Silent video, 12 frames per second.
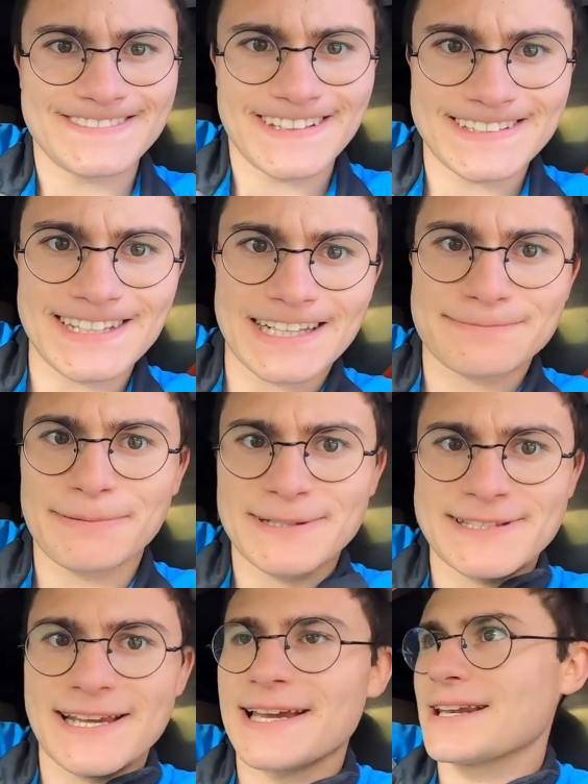
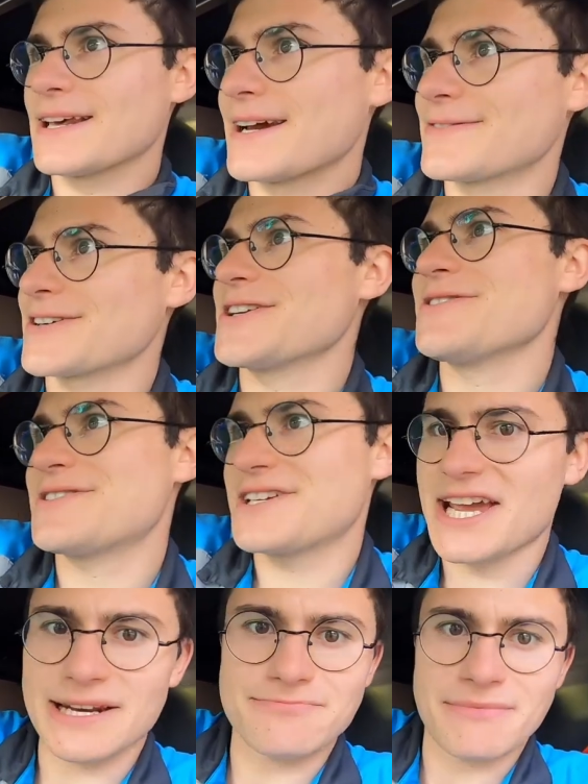6% left. Are you
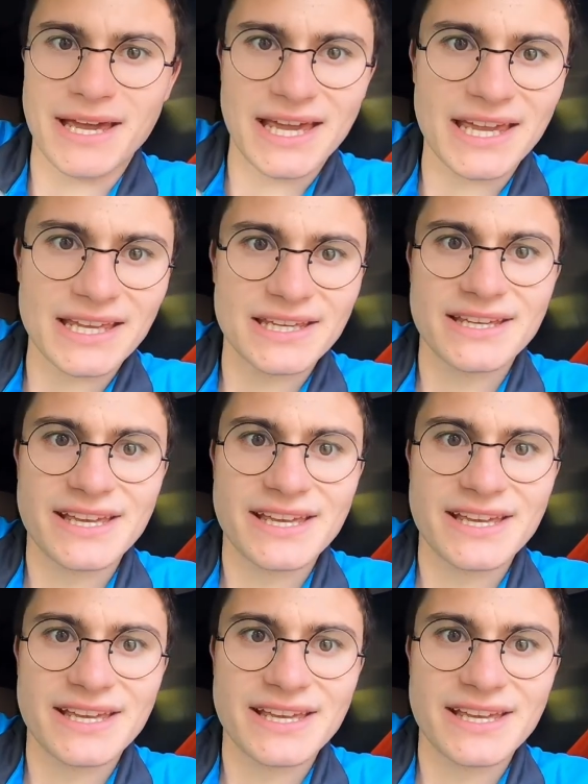shitting me?